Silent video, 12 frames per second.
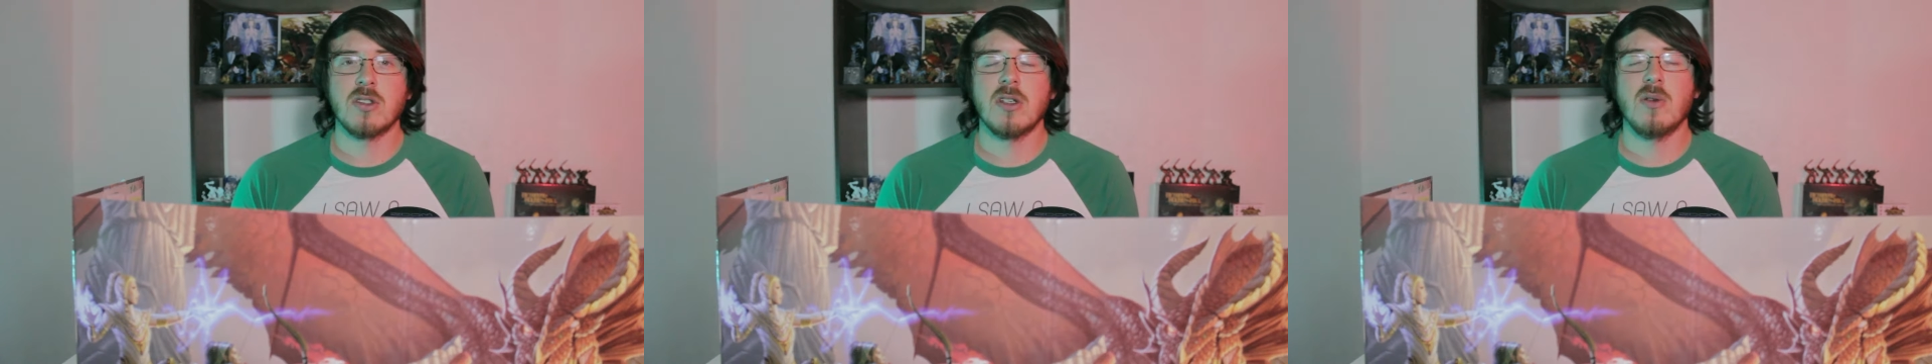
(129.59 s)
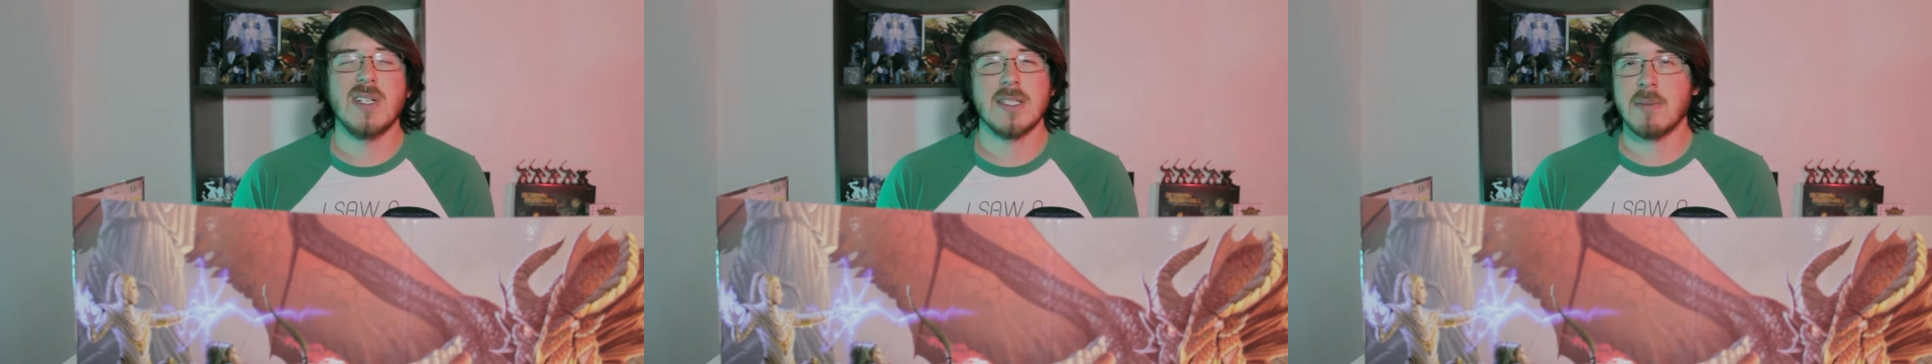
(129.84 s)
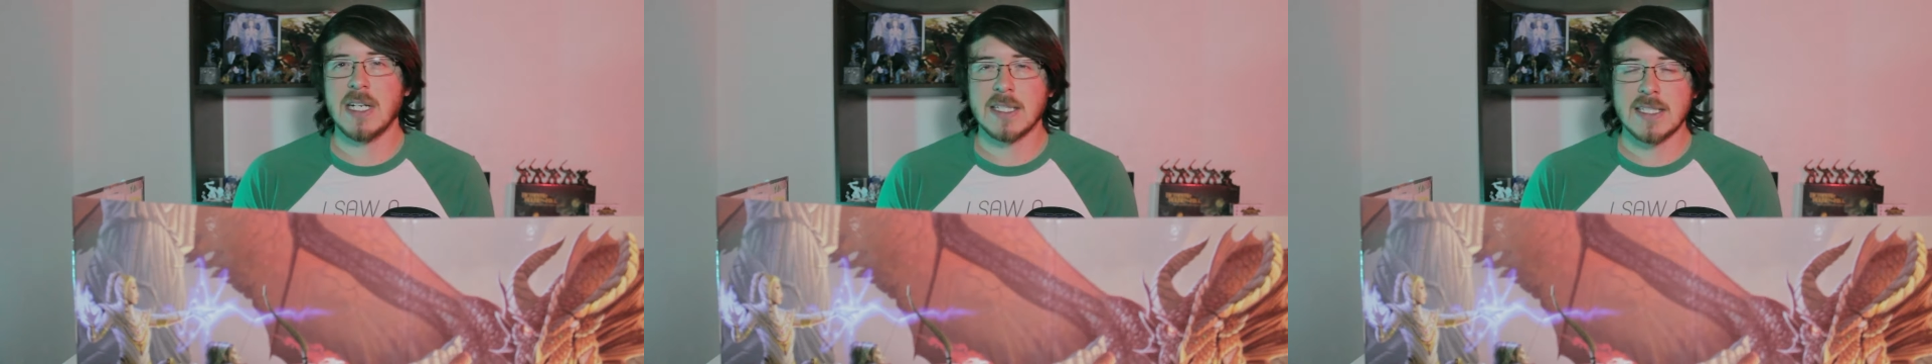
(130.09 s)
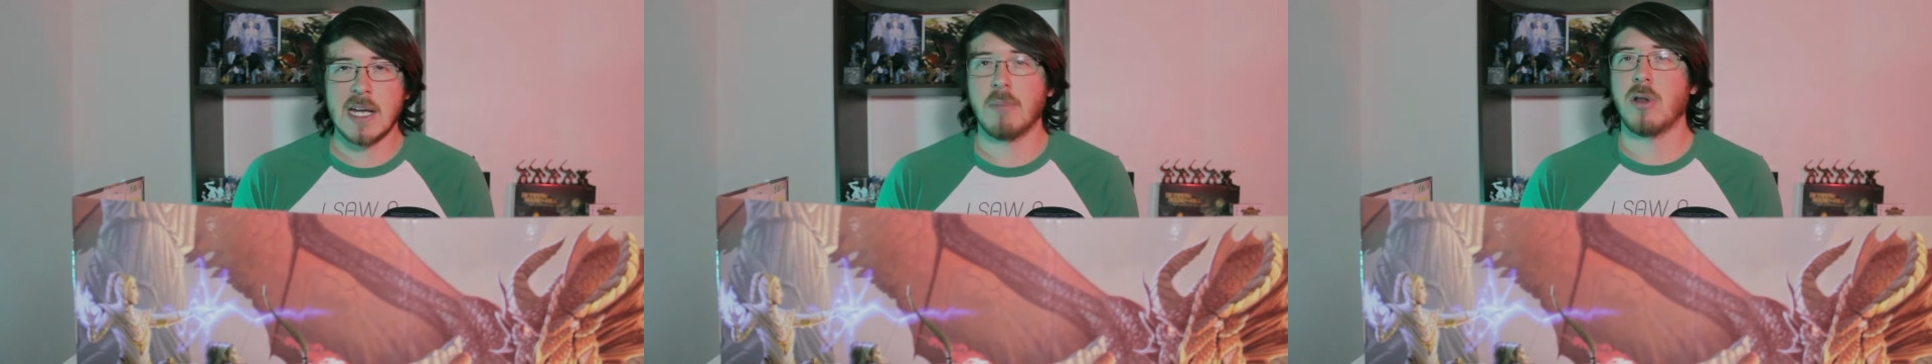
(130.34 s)
so let's make a
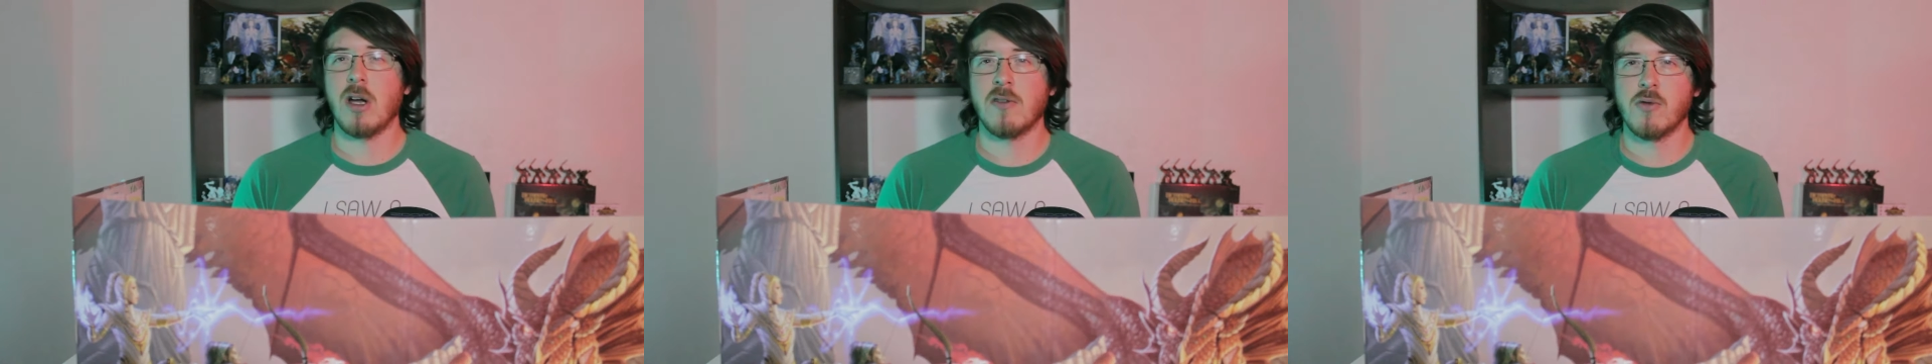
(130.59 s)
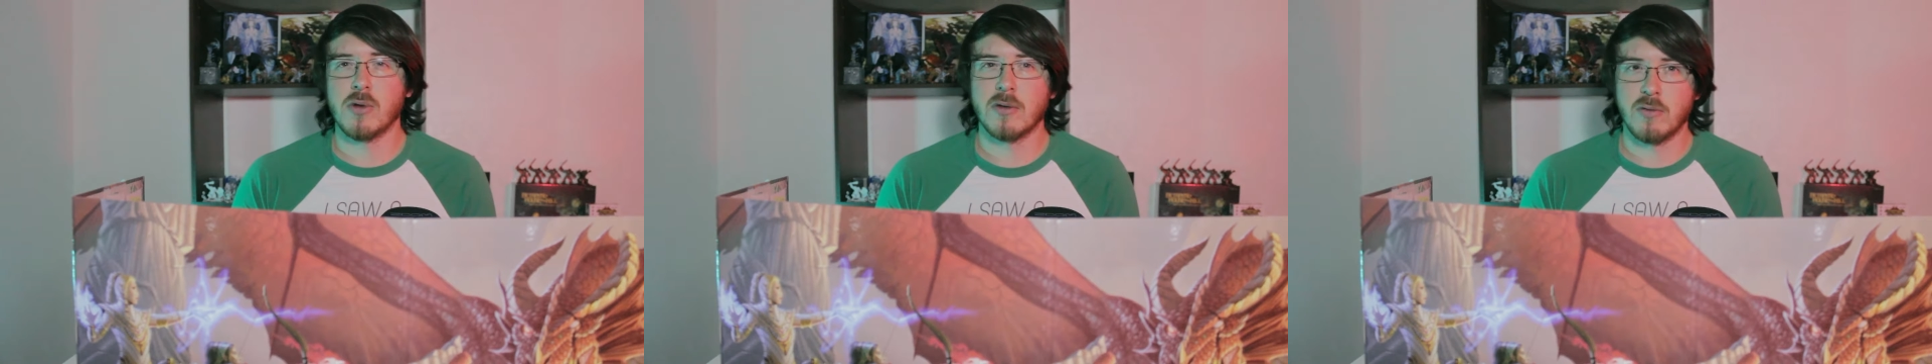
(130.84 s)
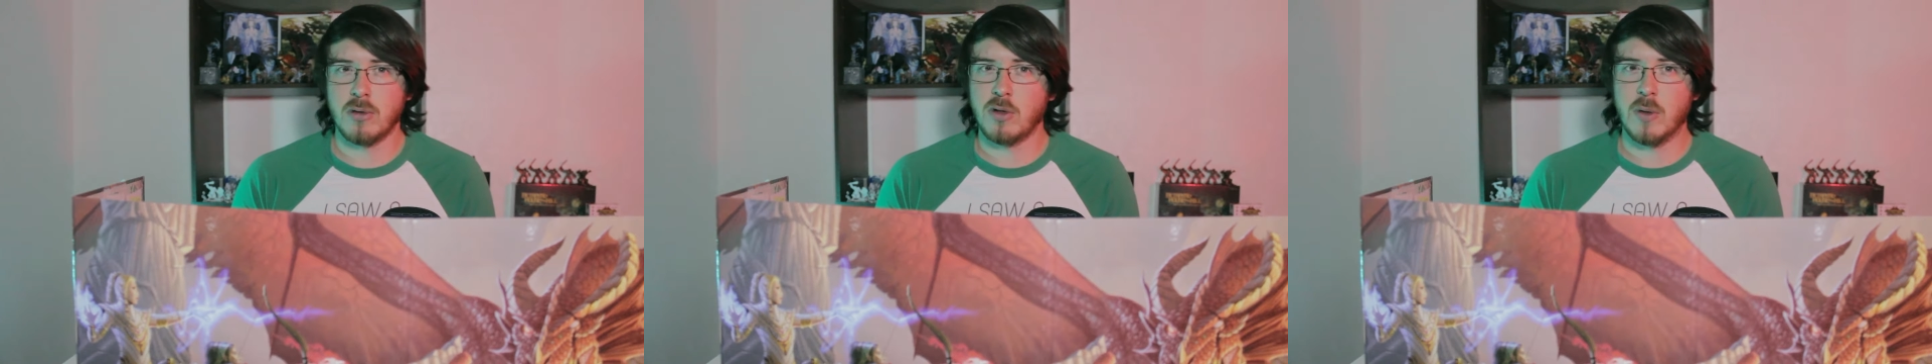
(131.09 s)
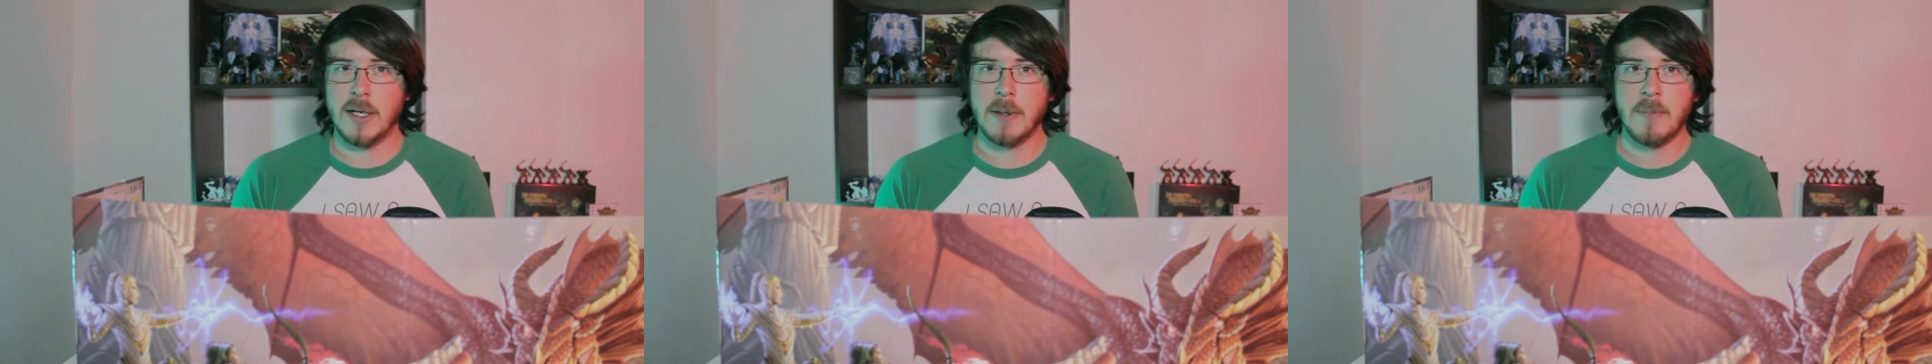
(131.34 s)
stat block for it real
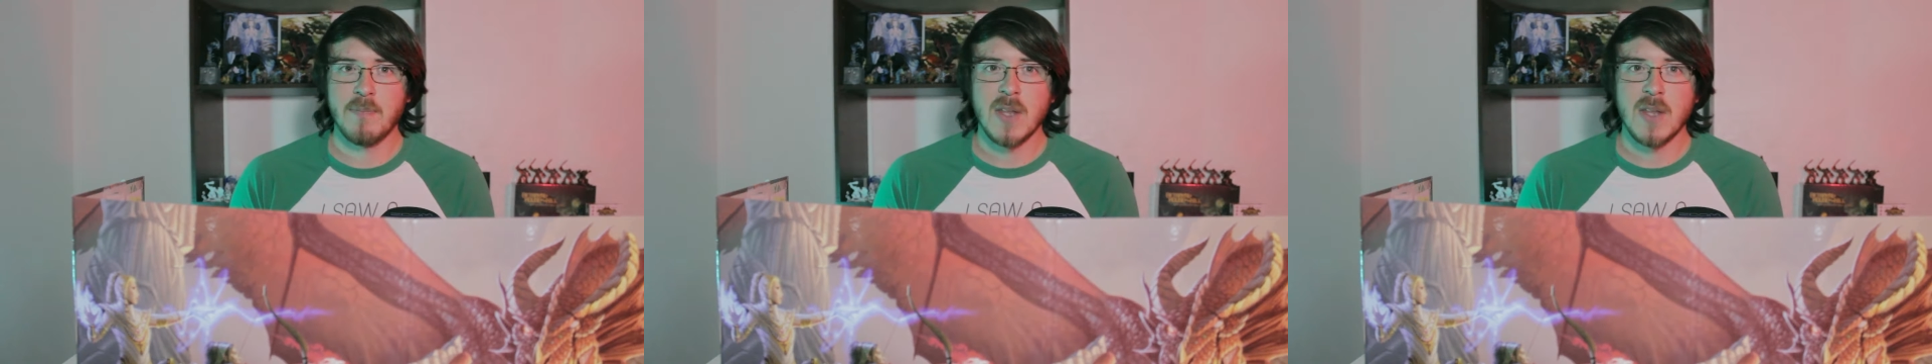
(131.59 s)
quick.